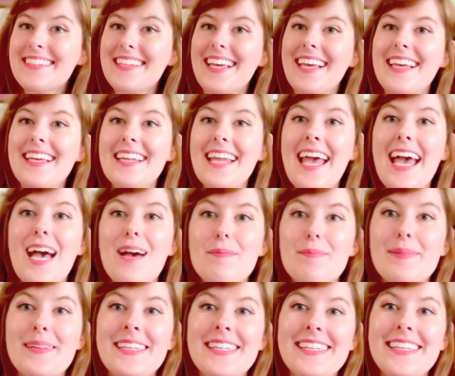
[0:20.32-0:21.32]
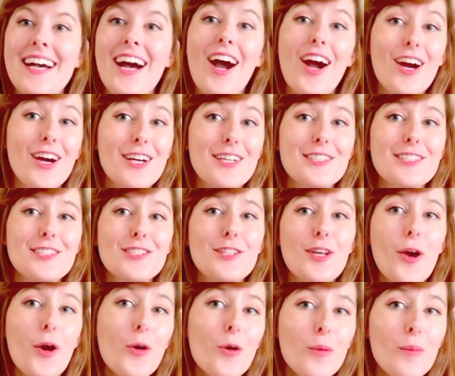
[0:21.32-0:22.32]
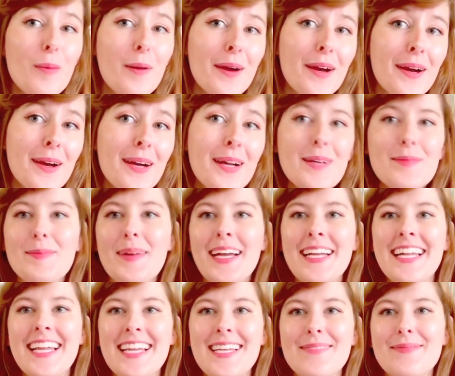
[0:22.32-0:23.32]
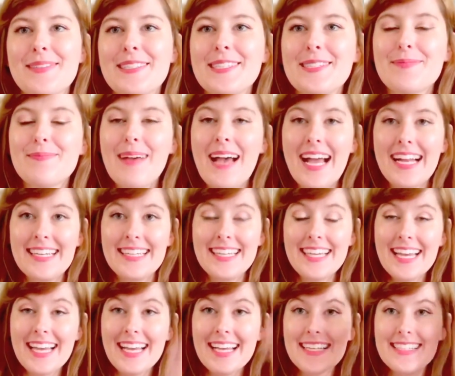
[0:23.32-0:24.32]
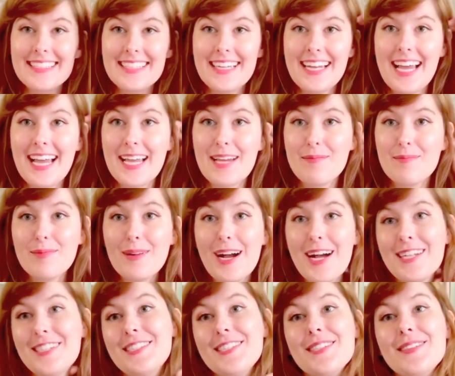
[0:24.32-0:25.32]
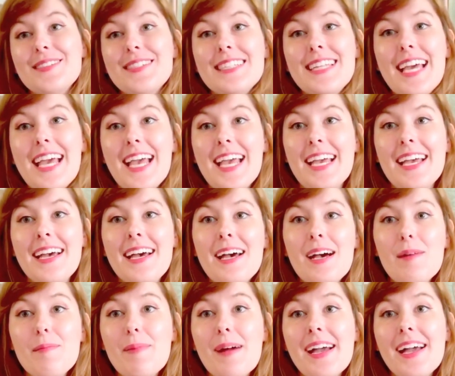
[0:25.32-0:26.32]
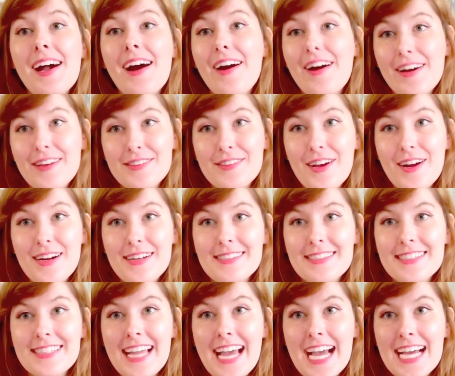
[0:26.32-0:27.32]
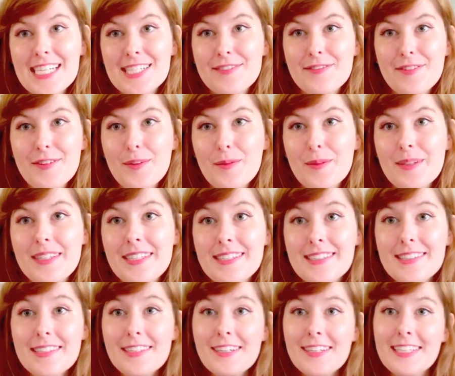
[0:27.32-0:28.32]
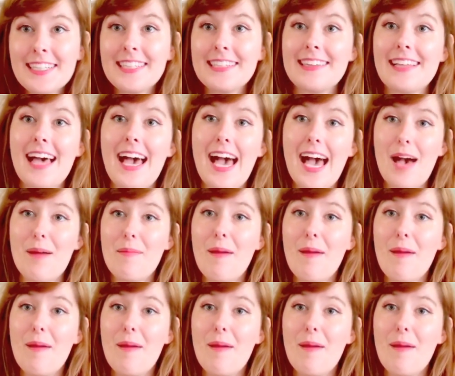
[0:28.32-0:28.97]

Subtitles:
and happy Artober. My name is Maddie Hicks, and I am brought to you today by OZ Arts Nashville with this learning lab